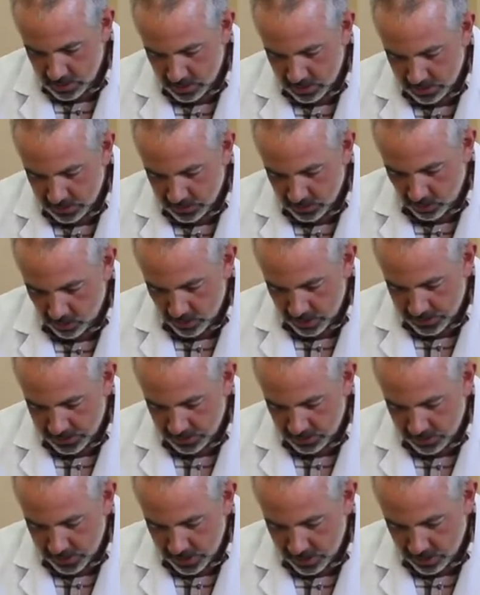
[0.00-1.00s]
Any soreness
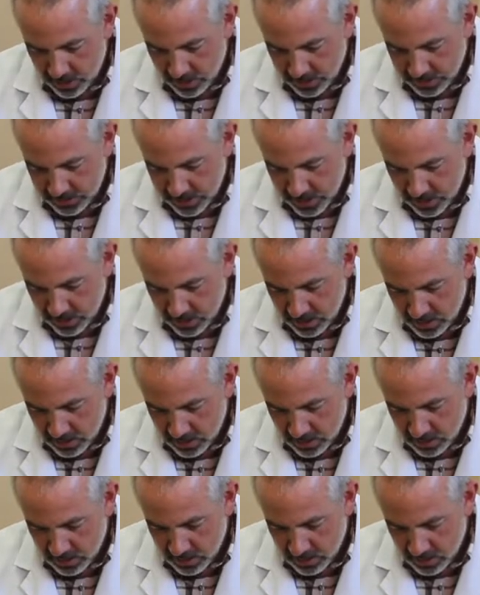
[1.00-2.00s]
or tenderness down in
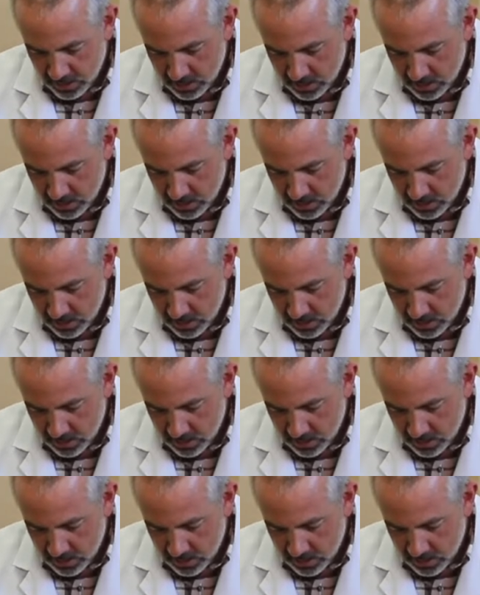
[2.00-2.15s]
here?